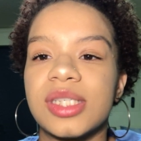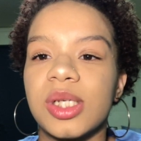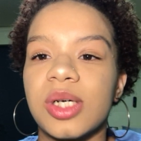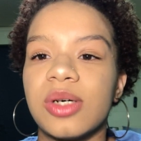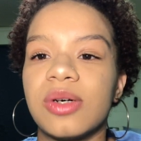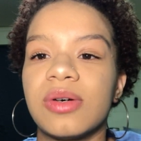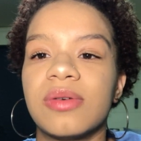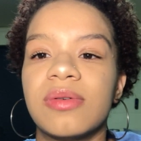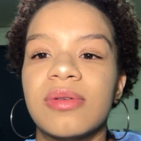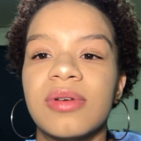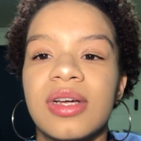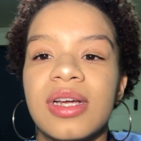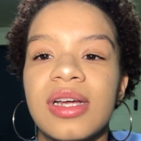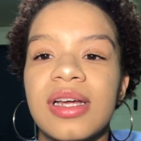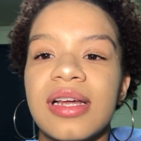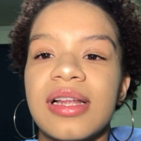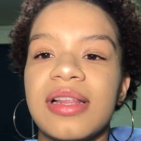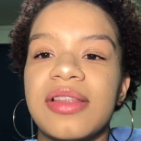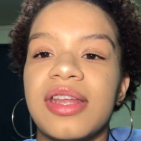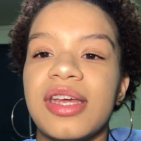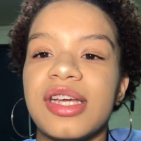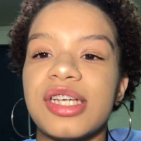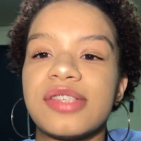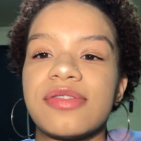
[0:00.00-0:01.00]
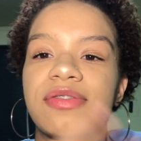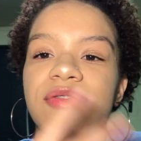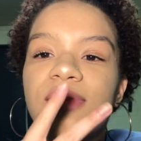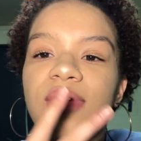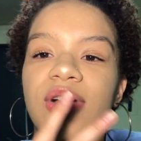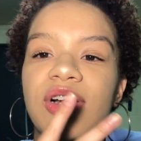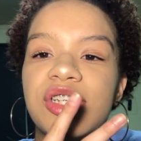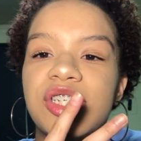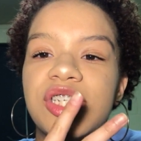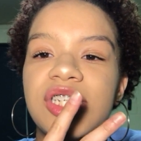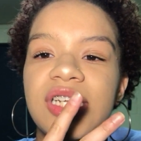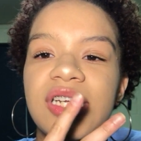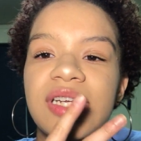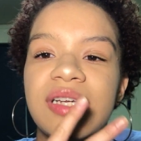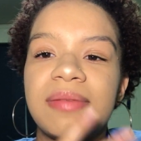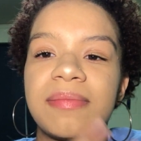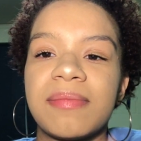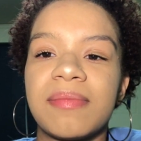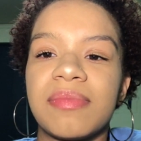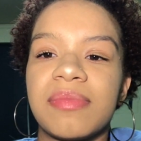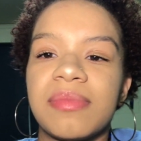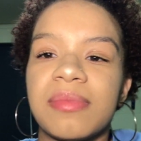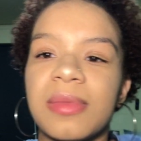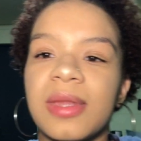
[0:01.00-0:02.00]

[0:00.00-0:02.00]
So thanks for watching.